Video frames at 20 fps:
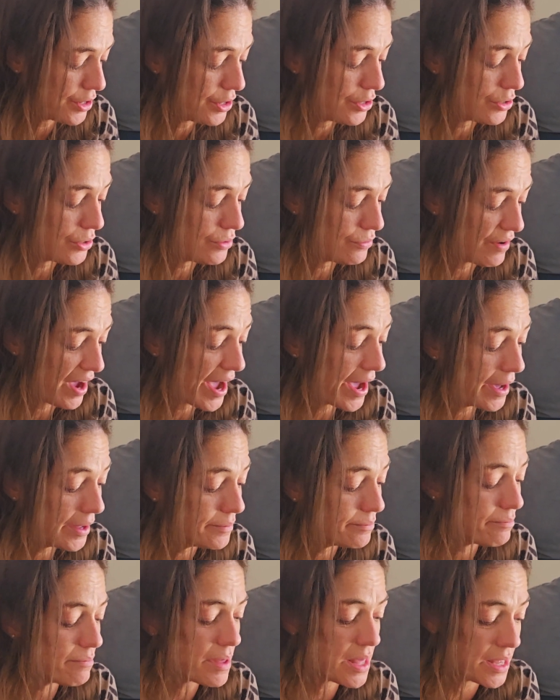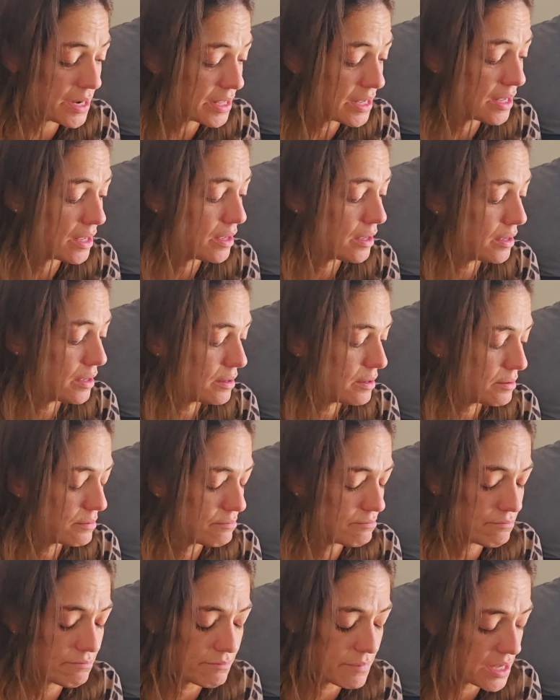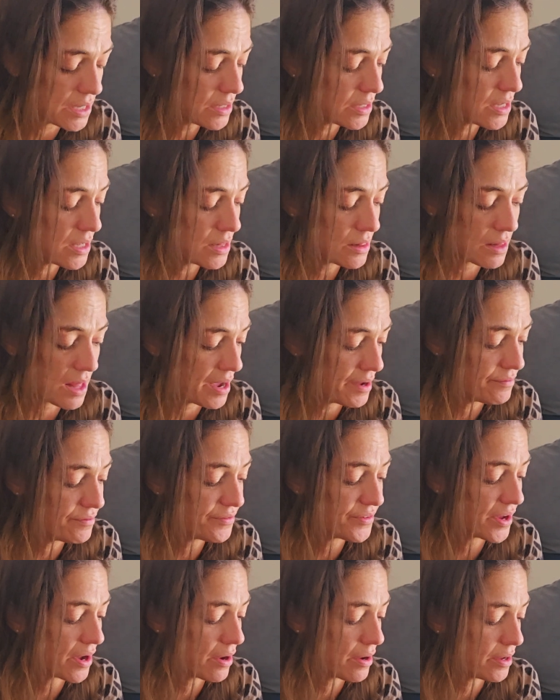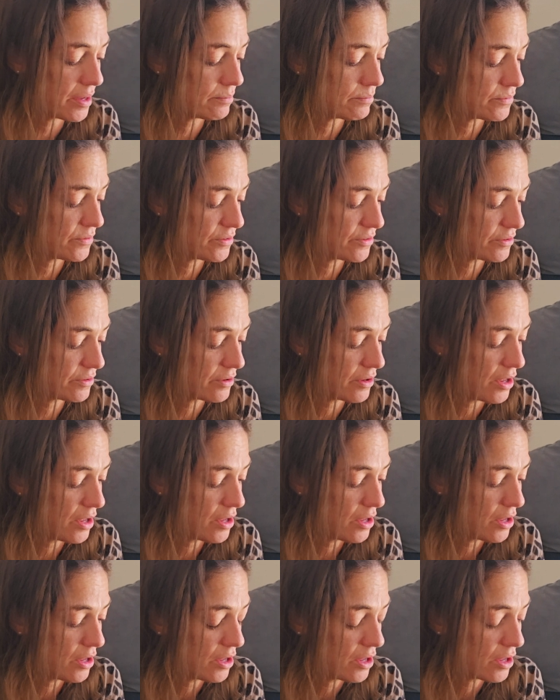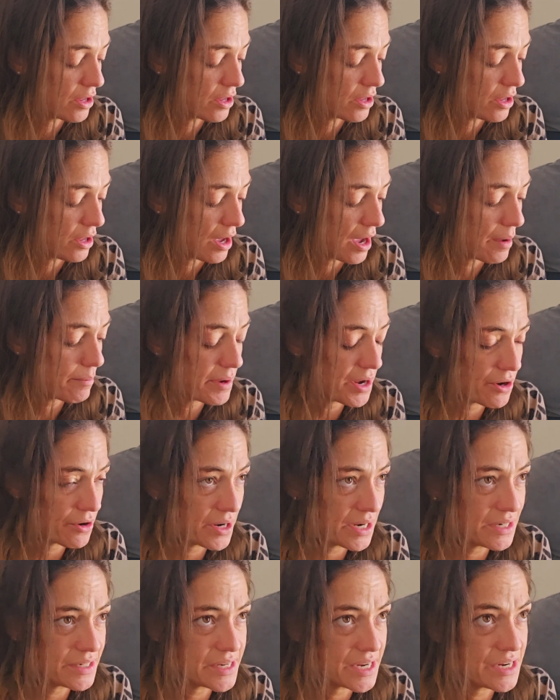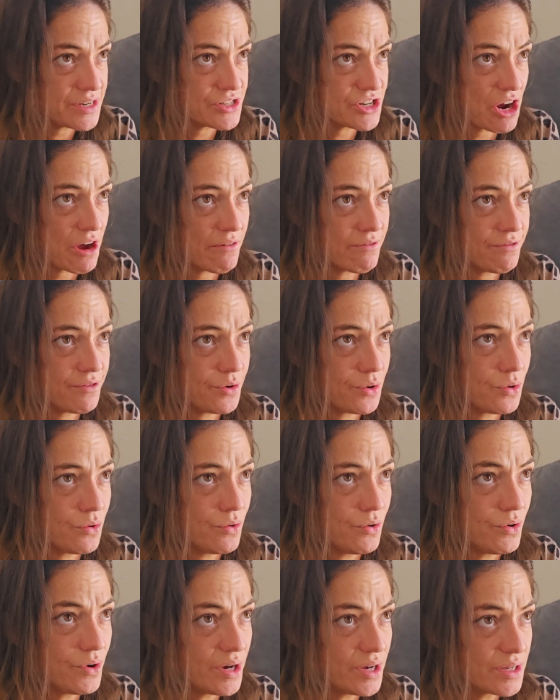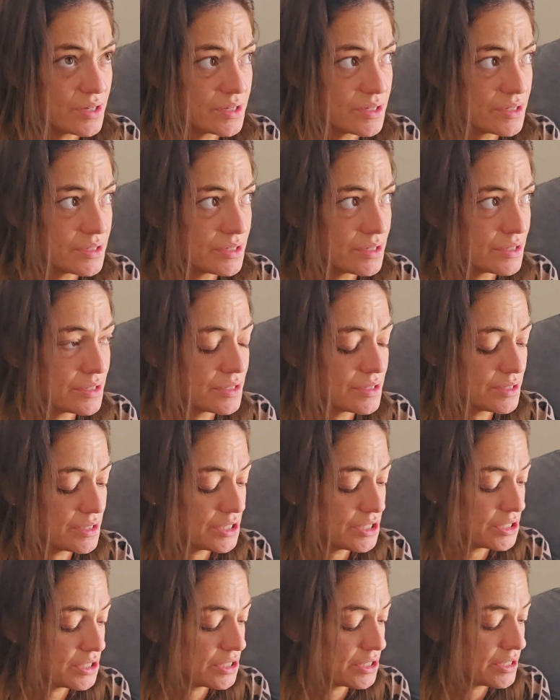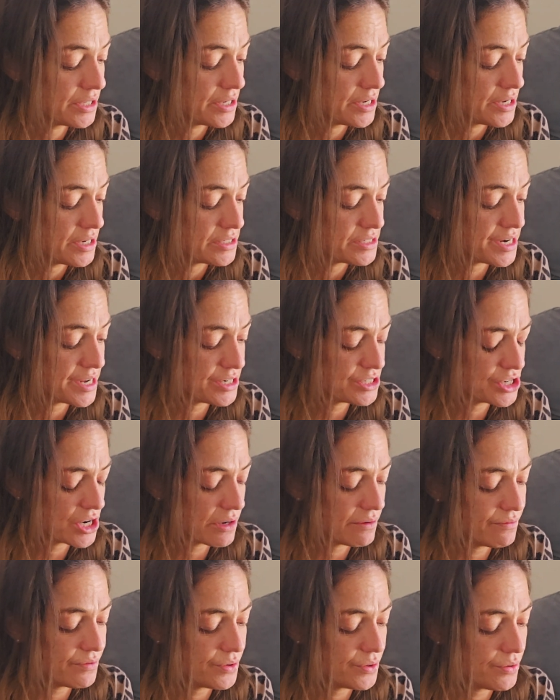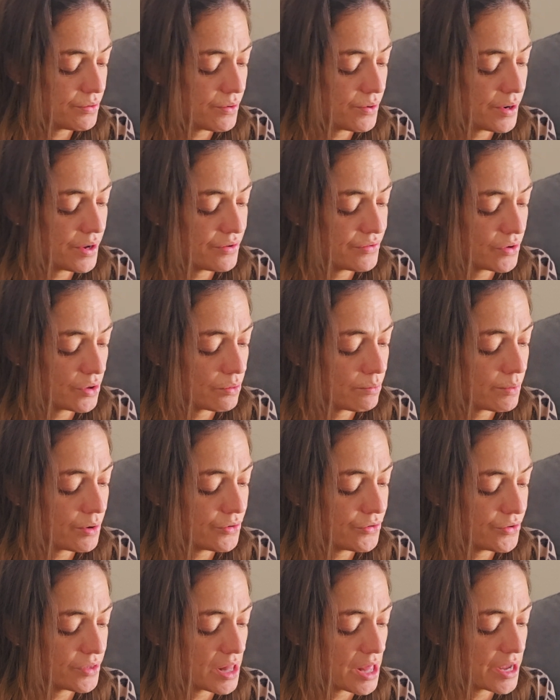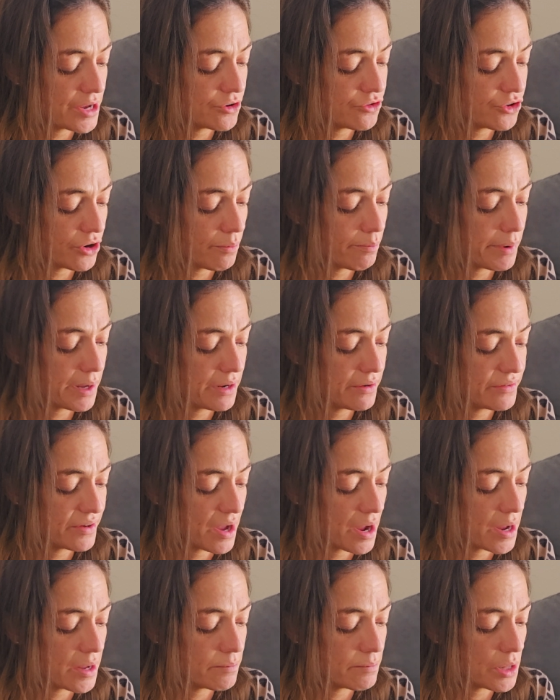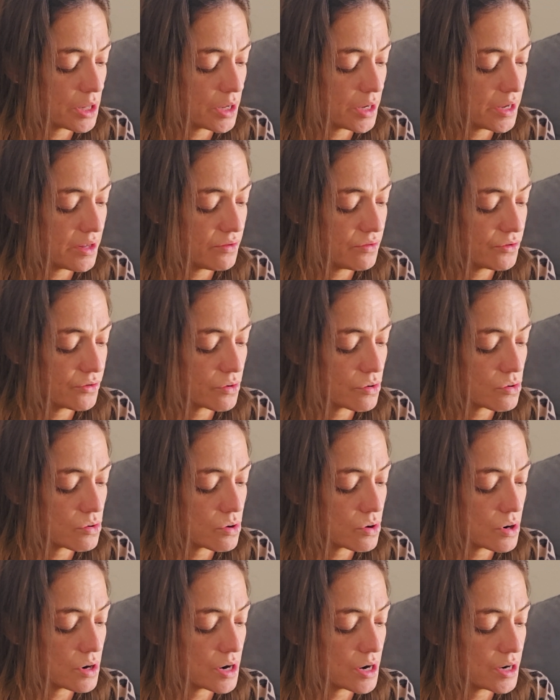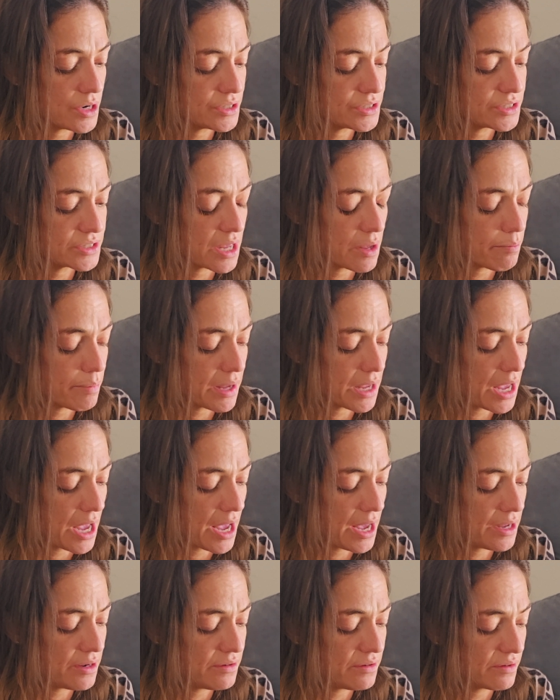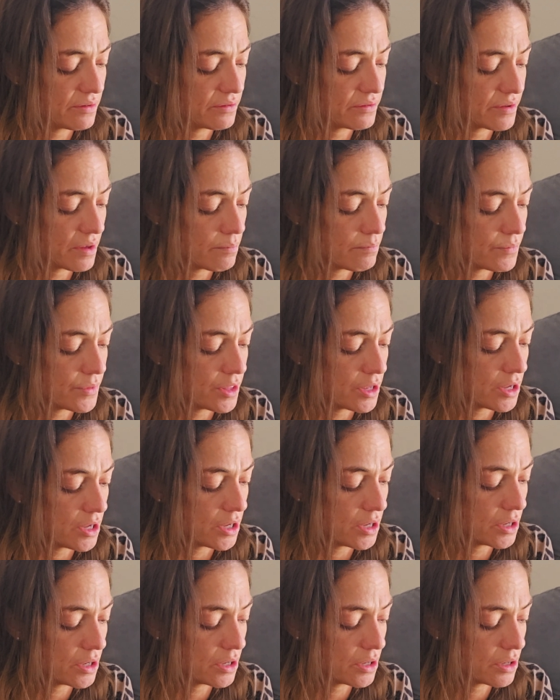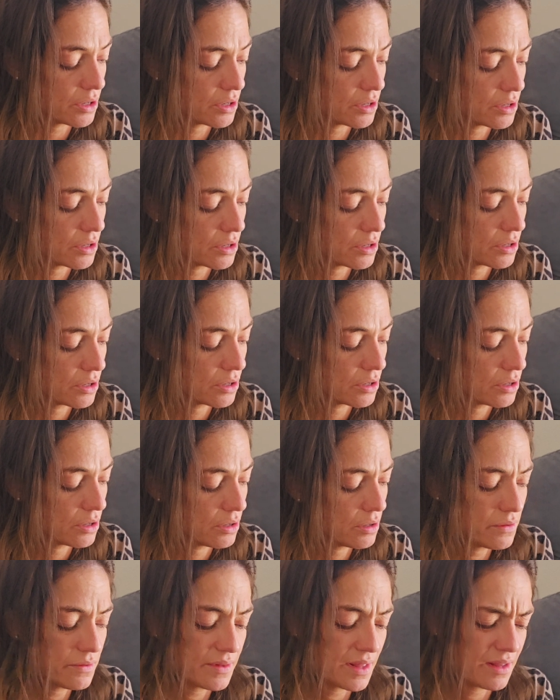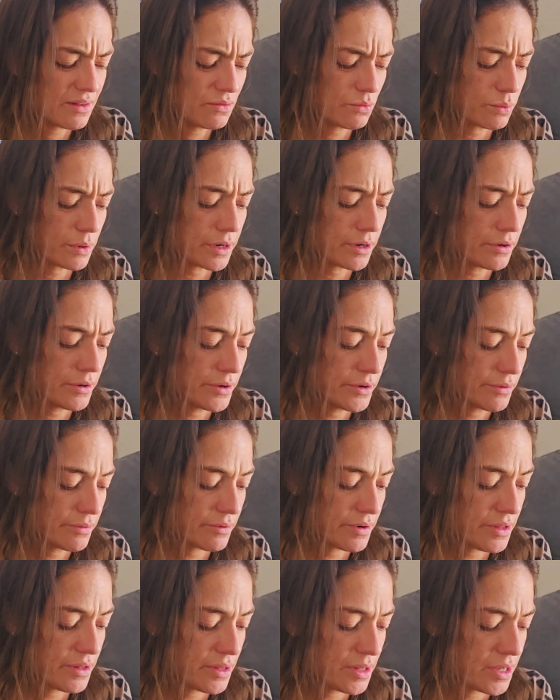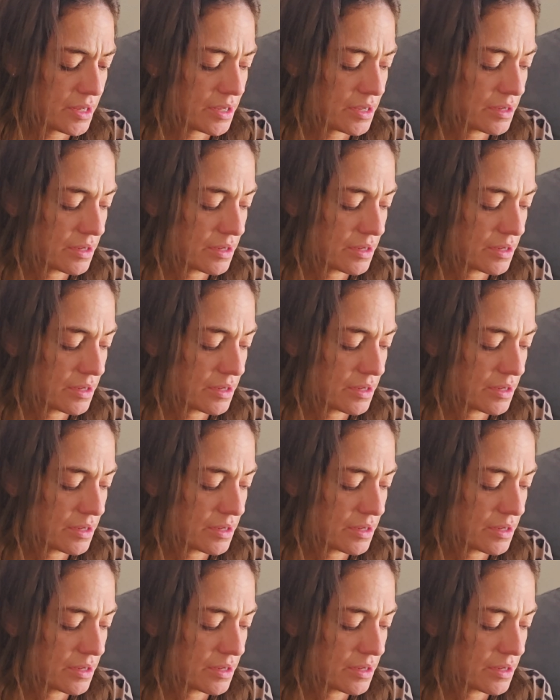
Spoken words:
you've had many, many lifetimes. I'm hearing deja vu. Deja vu is almost like jumping timelines or skipping ahead to something. That's weird, really?